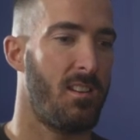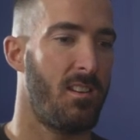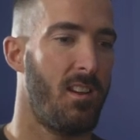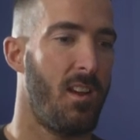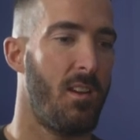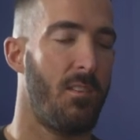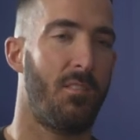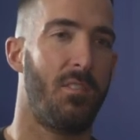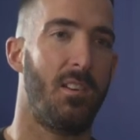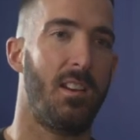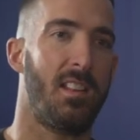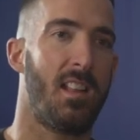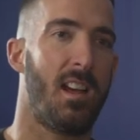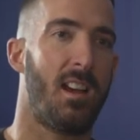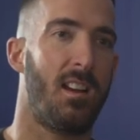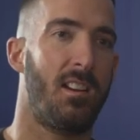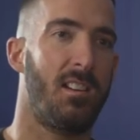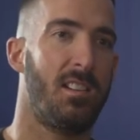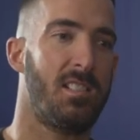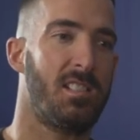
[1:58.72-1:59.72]

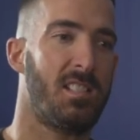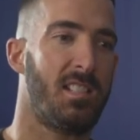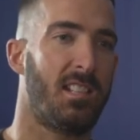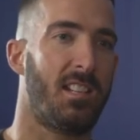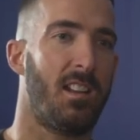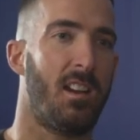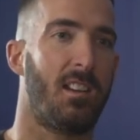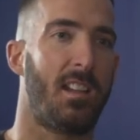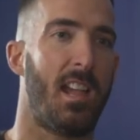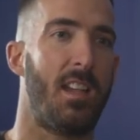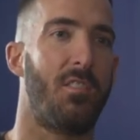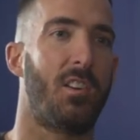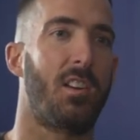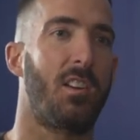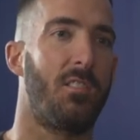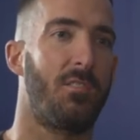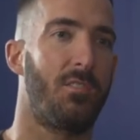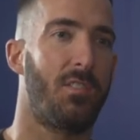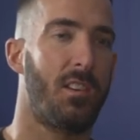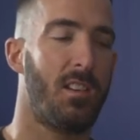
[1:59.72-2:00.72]
I gave her
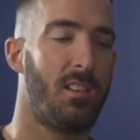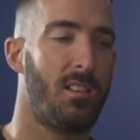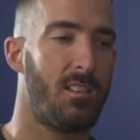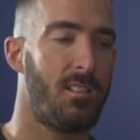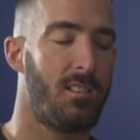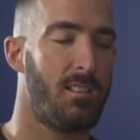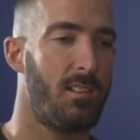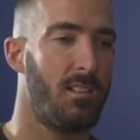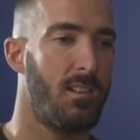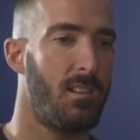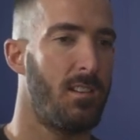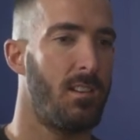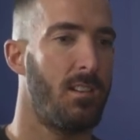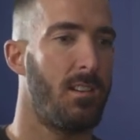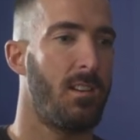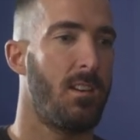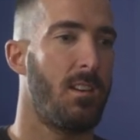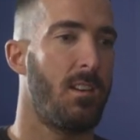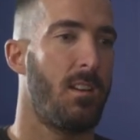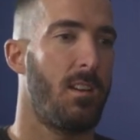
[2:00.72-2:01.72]
confidence.
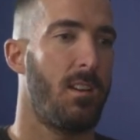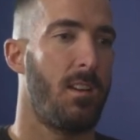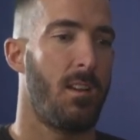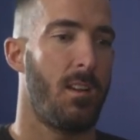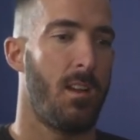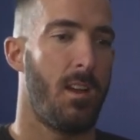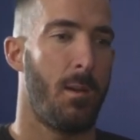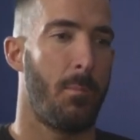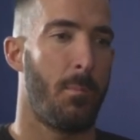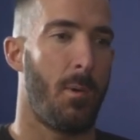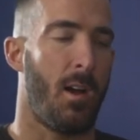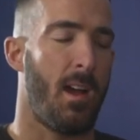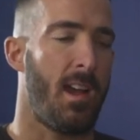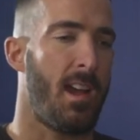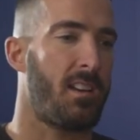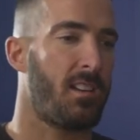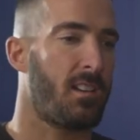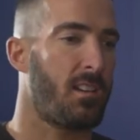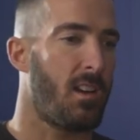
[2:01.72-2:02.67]
But I had a